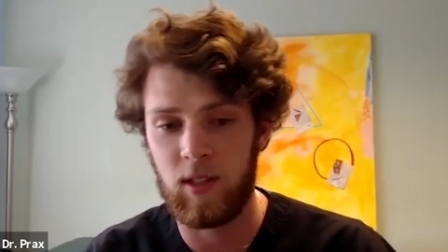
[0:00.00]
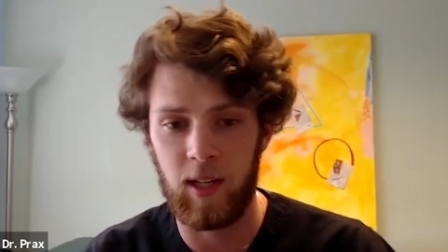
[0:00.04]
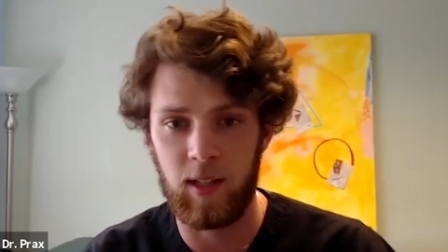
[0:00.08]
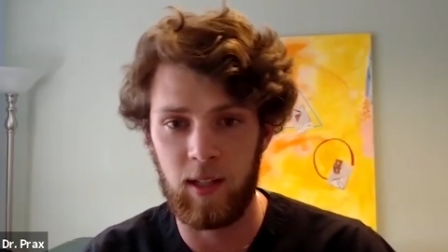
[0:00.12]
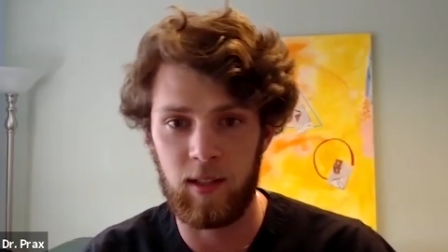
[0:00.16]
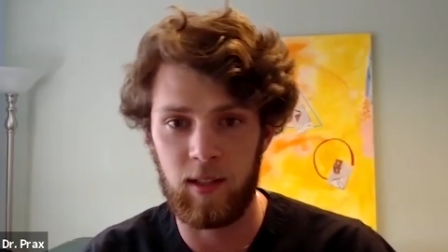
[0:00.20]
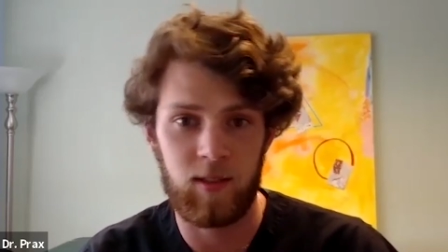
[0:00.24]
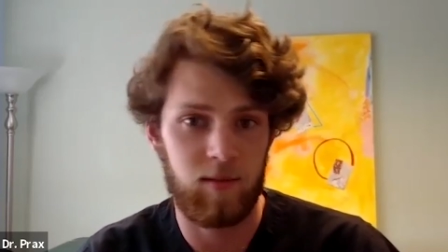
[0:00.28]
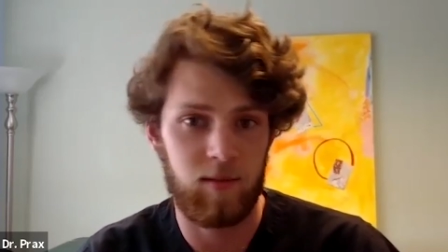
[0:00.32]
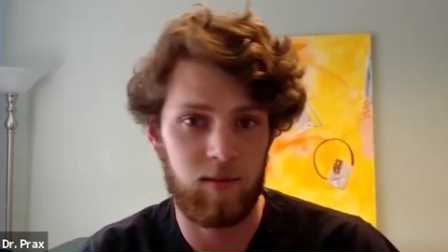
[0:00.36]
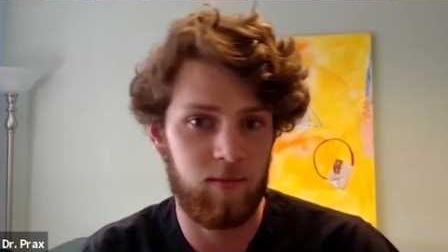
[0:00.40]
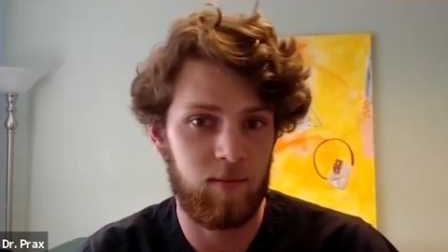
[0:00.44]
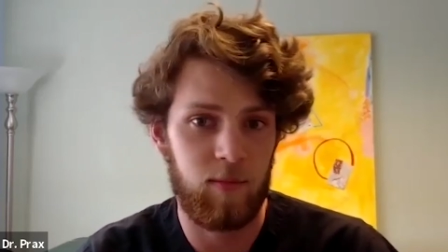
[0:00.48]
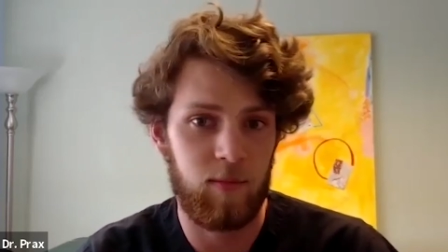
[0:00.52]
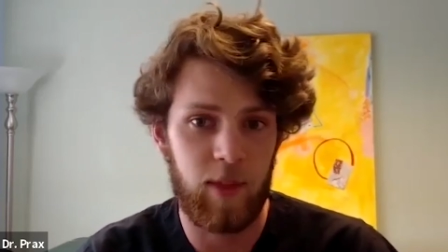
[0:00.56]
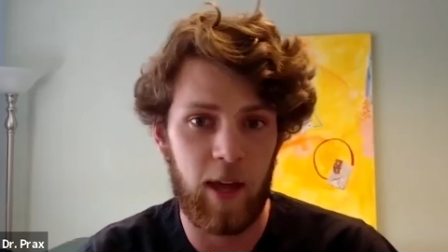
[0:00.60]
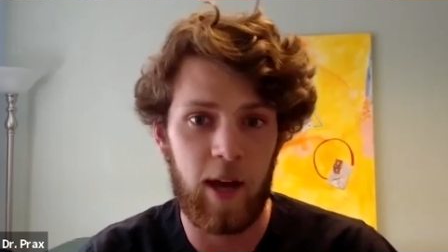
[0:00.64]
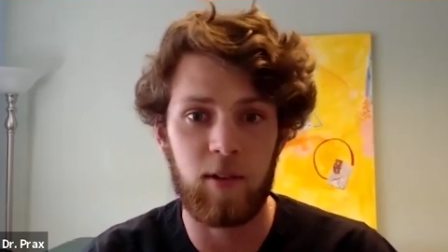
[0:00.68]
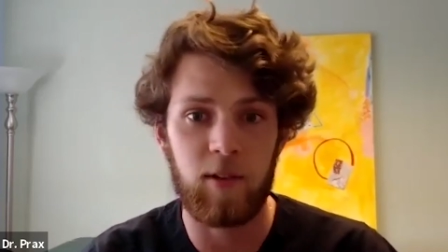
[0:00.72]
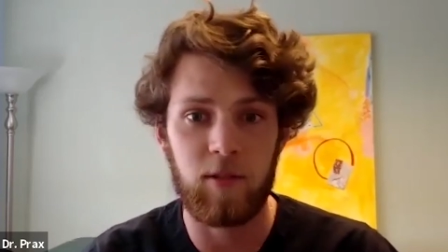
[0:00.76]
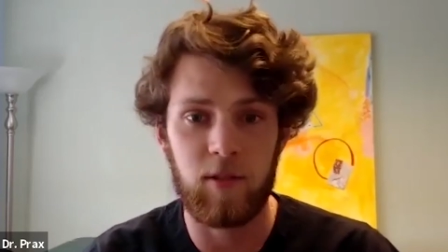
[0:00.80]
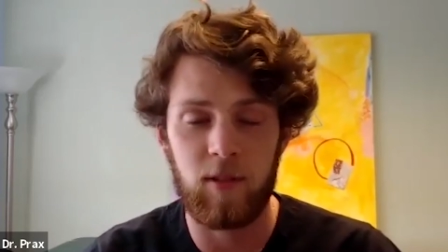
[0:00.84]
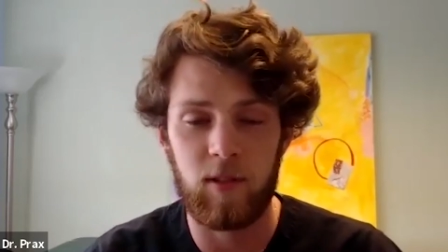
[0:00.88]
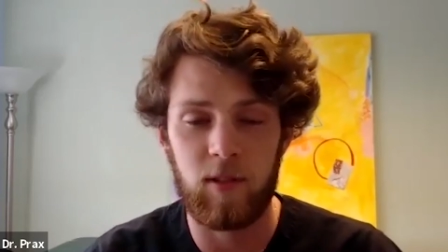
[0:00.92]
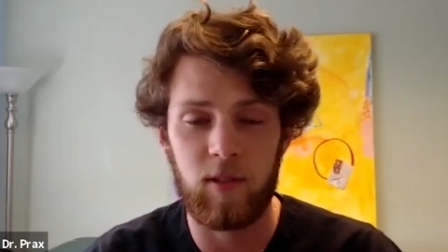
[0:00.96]
that's
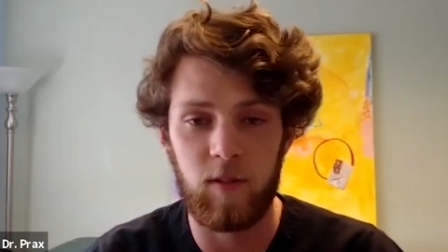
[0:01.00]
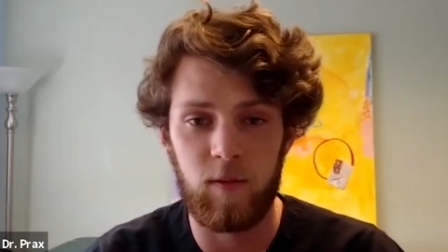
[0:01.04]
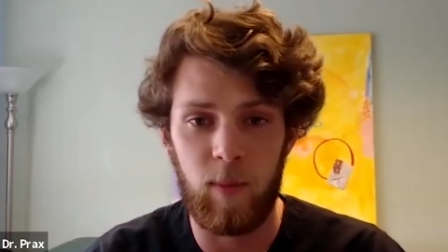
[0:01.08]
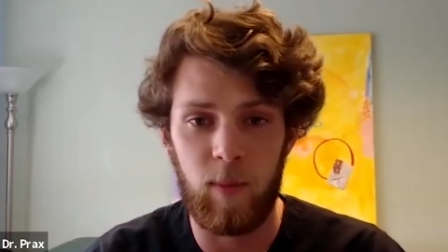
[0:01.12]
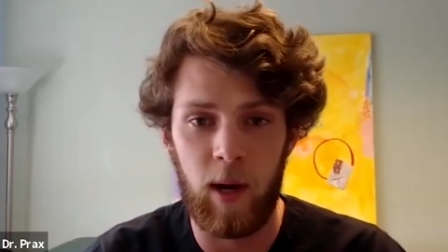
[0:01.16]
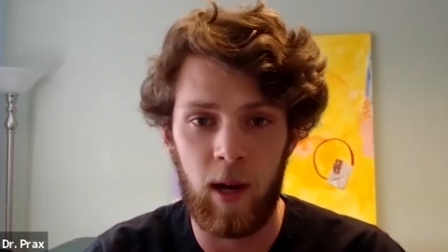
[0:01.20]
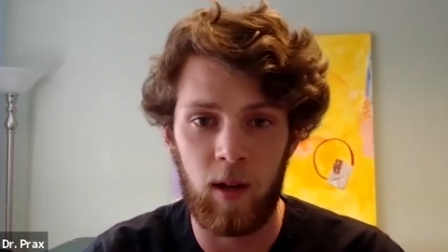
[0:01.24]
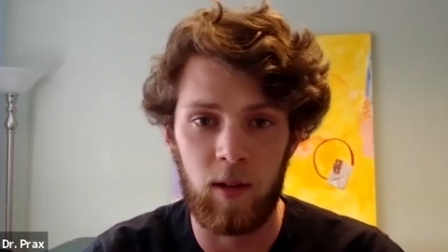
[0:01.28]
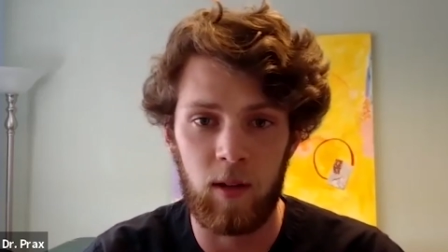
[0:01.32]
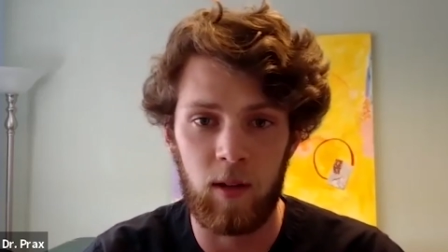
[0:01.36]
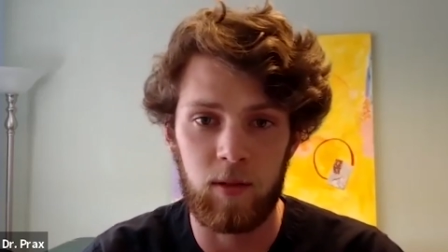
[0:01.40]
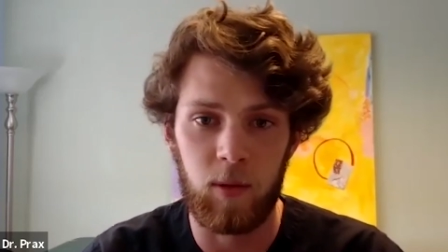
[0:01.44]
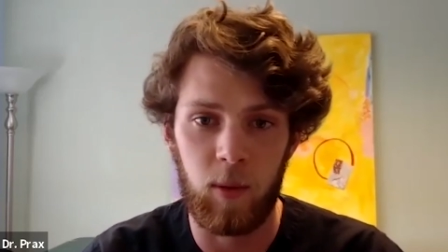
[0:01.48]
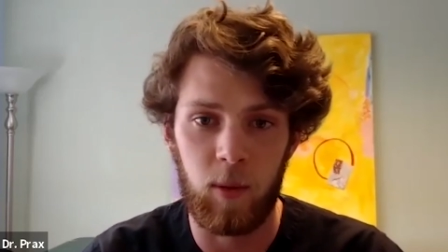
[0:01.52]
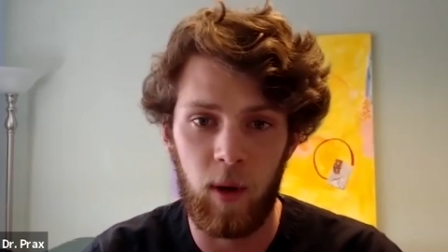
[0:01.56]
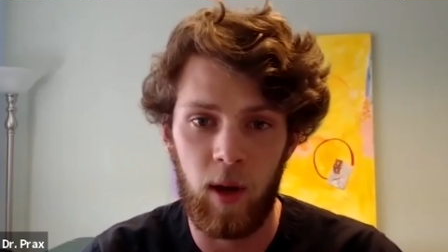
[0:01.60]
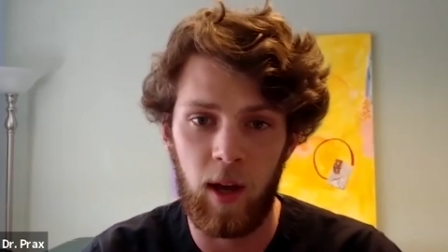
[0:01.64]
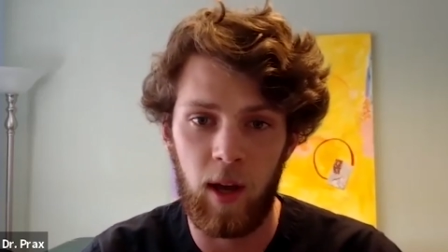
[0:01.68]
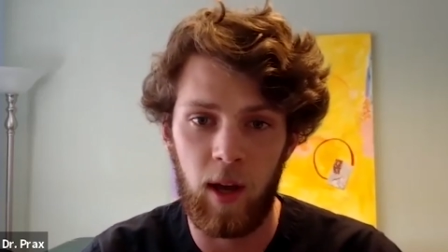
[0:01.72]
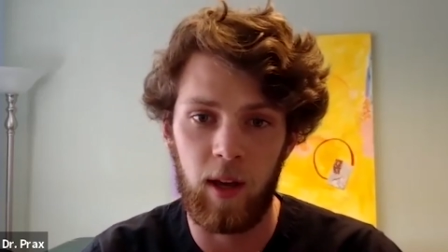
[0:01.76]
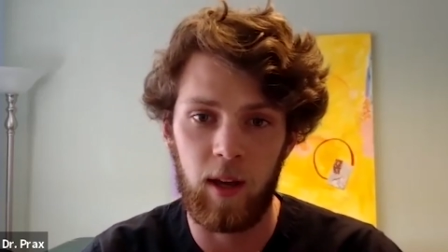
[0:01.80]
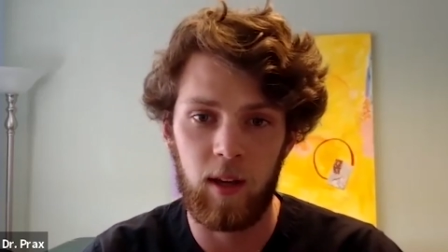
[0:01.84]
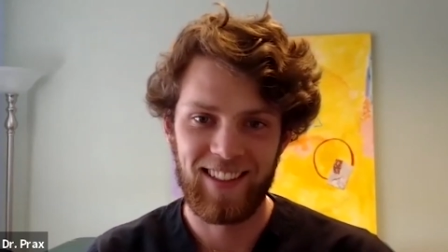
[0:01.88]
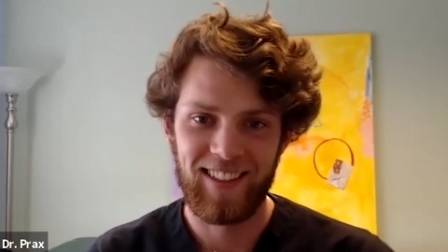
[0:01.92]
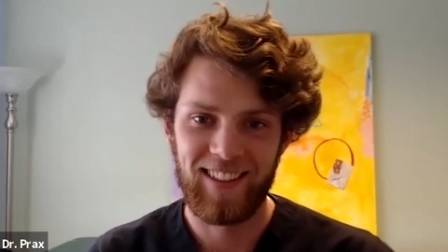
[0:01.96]
thousands of miles away?